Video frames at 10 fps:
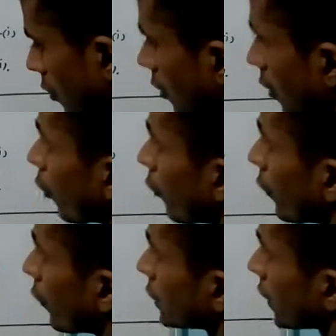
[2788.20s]
What is
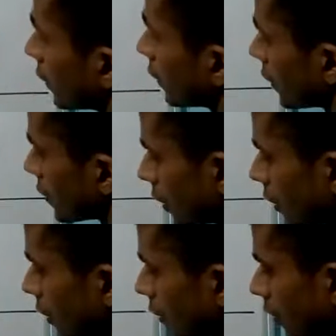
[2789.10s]
A in this?
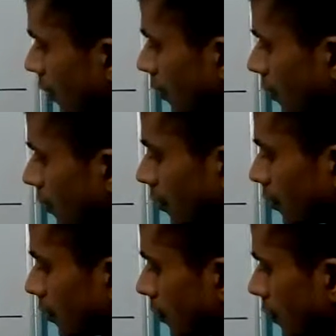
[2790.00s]
3
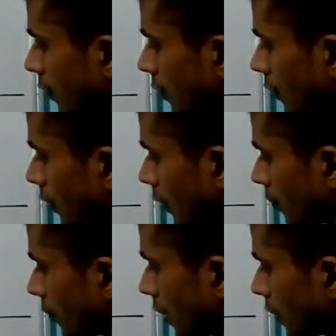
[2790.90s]

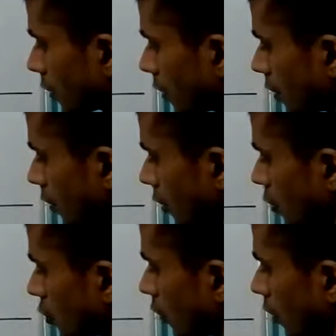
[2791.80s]
plus
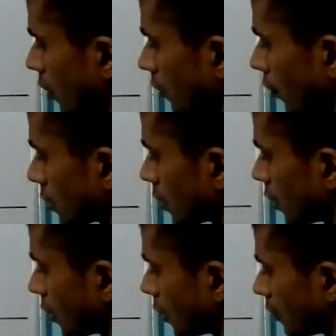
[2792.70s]
12. What is
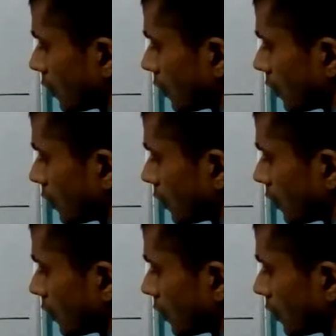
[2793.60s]
D?